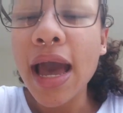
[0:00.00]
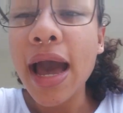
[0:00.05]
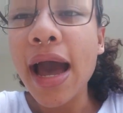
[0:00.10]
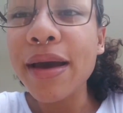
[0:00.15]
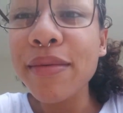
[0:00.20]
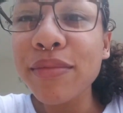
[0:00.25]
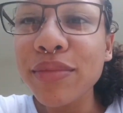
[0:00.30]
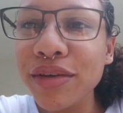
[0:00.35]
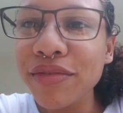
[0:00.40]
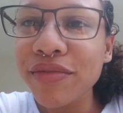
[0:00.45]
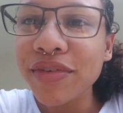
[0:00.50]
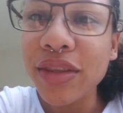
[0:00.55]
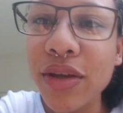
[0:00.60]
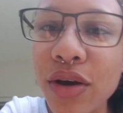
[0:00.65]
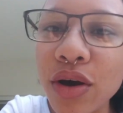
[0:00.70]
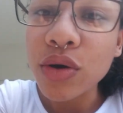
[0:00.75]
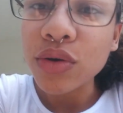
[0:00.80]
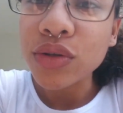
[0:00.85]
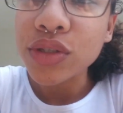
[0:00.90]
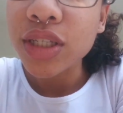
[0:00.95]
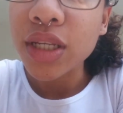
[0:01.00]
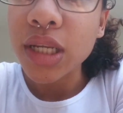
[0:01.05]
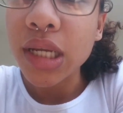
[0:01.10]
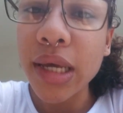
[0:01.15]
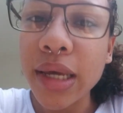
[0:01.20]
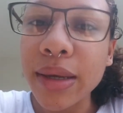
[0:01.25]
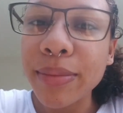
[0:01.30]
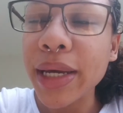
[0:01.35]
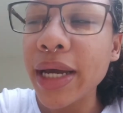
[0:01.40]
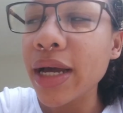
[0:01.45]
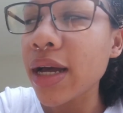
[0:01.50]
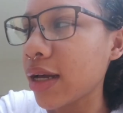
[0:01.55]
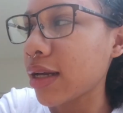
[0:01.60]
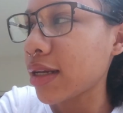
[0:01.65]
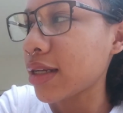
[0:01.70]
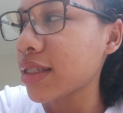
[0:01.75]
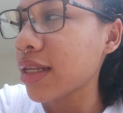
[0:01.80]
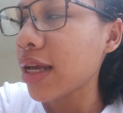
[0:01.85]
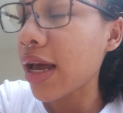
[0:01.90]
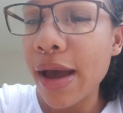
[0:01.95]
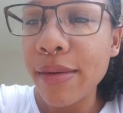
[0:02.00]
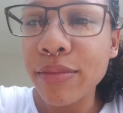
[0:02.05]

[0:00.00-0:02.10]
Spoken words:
I'm leaving the house today because